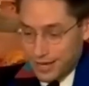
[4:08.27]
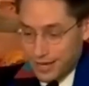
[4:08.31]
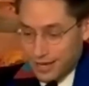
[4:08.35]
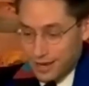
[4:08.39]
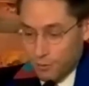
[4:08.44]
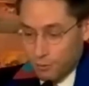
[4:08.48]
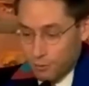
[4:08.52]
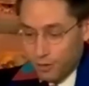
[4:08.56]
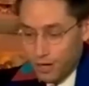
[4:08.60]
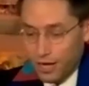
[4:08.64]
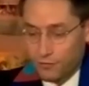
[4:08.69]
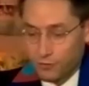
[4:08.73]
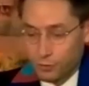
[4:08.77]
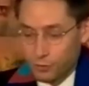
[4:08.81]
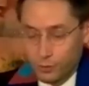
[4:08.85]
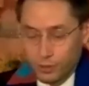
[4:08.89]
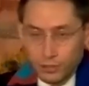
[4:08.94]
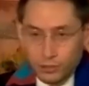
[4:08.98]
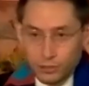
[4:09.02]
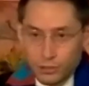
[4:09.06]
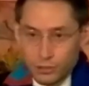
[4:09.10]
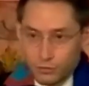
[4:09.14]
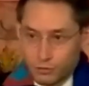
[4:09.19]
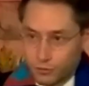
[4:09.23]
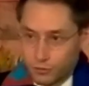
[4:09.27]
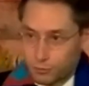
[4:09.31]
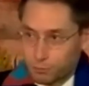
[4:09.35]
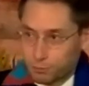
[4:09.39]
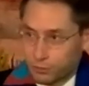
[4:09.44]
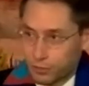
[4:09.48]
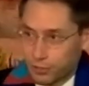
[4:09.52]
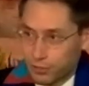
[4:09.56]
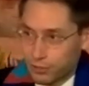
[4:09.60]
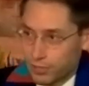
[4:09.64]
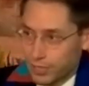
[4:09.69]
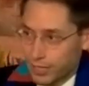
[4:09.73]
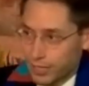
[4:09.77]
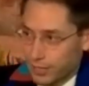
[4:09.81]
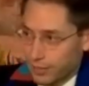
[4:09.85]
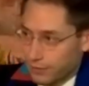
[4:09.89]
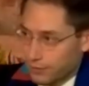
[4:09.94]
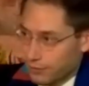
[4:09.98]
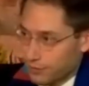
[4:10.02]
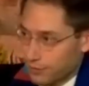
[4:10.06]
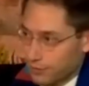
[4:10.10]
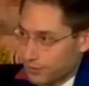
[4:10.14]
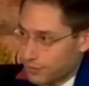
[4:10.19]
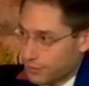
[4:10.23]
where everyone uses
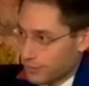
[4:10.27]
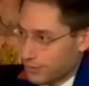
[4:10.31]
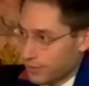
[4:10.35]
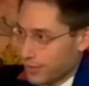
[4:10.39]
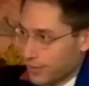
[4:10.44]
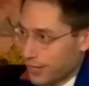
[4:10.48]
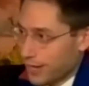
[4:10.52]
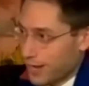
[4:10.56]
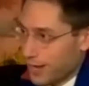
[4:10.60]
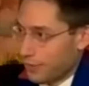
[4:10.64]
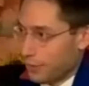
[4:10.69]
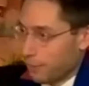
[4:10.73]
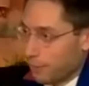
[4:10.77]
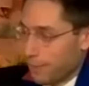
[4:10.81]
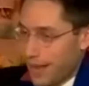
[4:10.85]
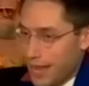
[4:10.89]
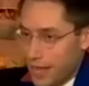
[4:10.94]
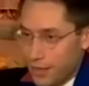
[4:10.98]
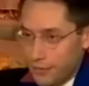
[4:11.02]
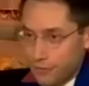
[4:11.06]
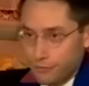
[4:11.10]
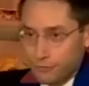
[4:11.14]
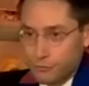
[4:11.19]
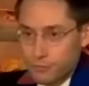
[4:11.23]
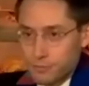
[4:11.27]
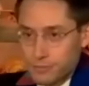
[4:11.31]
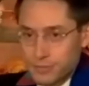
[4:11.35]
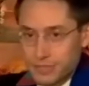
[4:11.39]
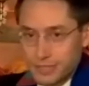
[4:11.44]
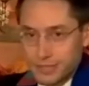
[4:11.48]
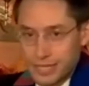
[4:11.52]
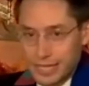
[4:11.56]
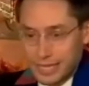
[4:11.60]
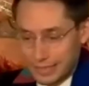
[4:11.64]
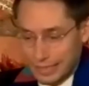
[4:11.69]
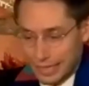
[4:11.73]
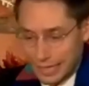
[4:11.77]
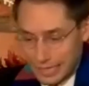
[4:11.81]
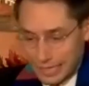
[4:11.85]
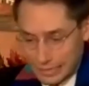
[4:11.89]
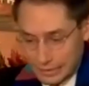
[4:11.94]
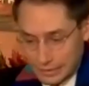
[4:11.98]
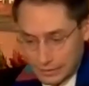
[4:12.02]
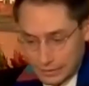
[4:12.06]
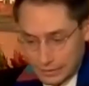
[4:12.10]
pronouns and the bathrooms that they like.